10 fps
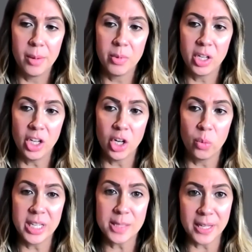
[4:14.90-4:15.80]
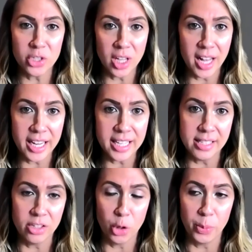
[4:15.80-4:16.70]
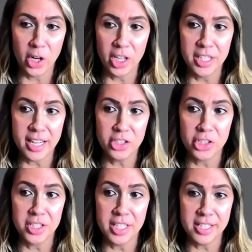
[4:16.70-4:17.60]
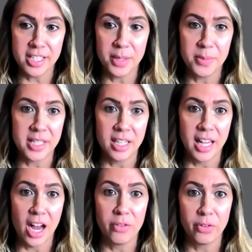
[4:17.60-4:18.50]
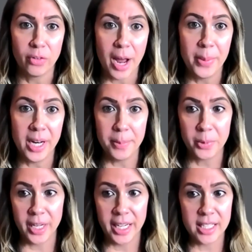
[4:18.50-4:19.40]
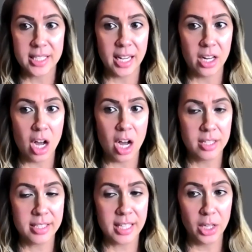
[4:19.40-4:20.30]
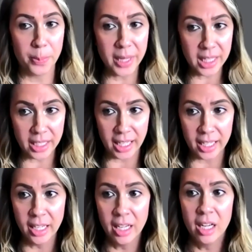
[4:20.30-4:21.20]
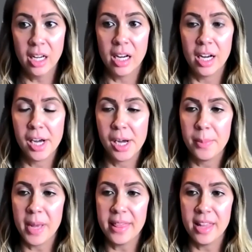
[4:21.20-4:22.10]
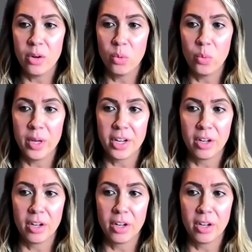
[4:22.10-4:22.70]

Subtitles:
We specialize in open architecture systems that allow for rapid upgrades and scalability. And then with our